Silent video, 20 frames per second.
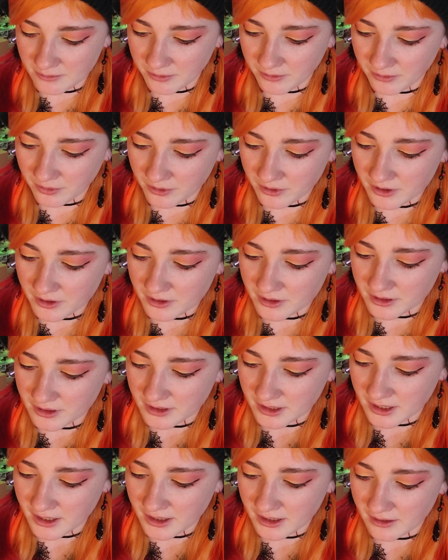before, you just
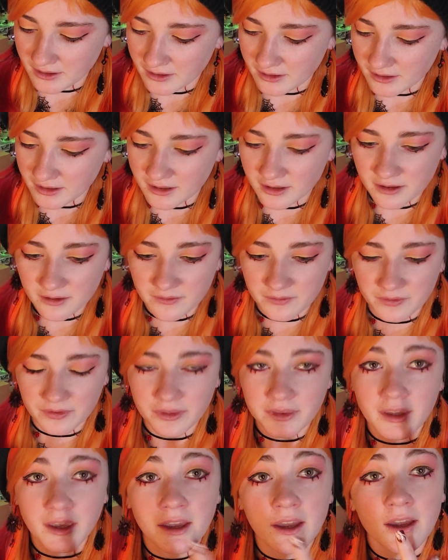take your glitter
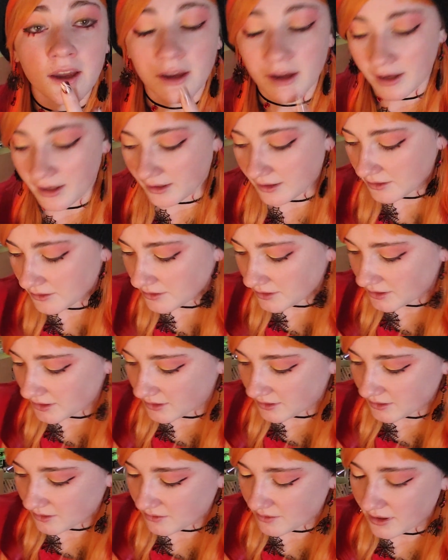and you
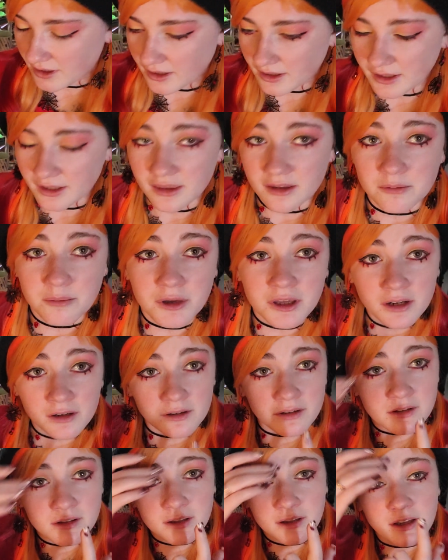just do it in the
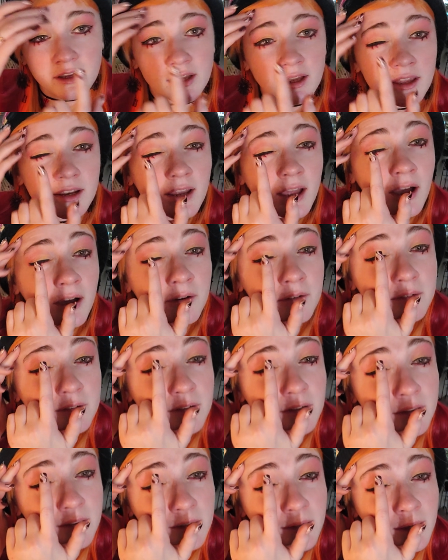middle and out
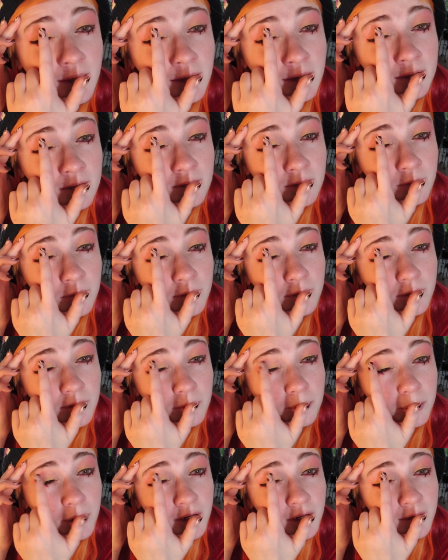to the edge of what you
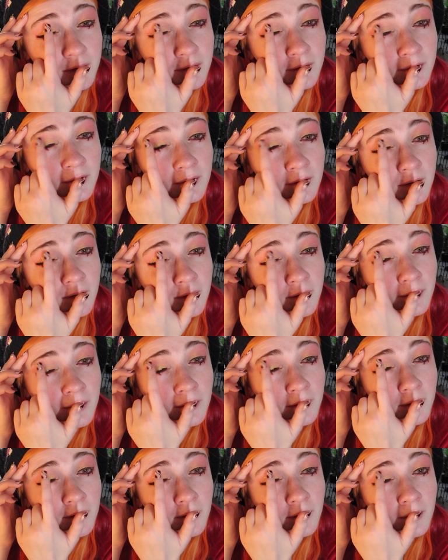painted.
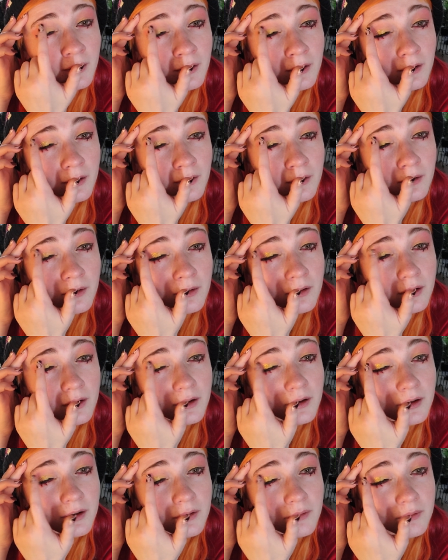Oh,
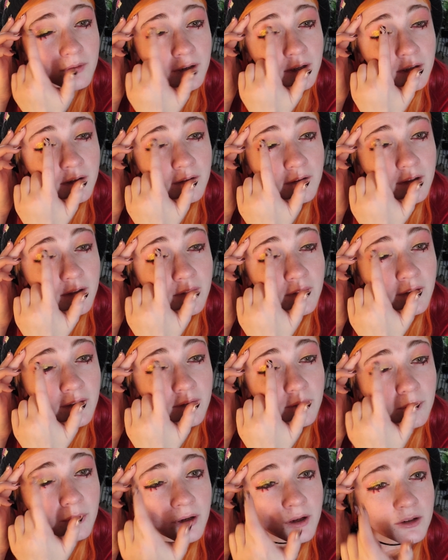well, and
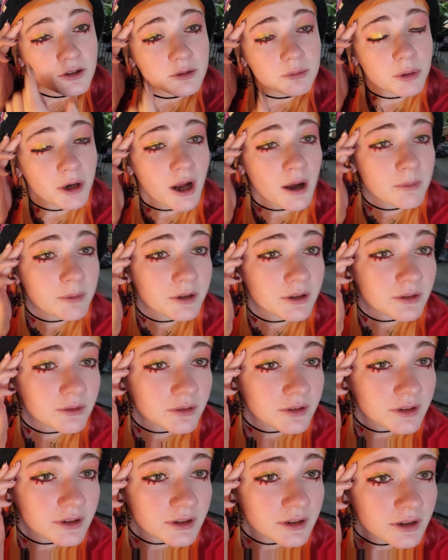that's why you should probably do
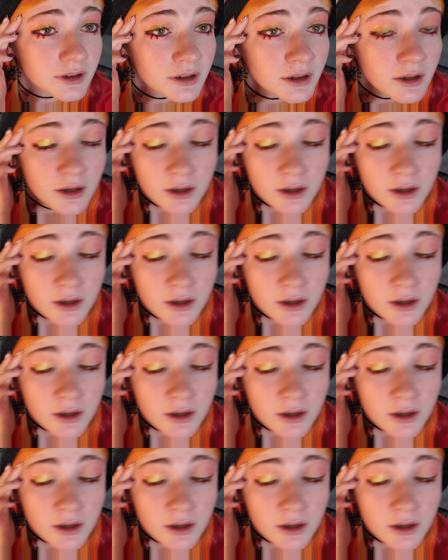glitter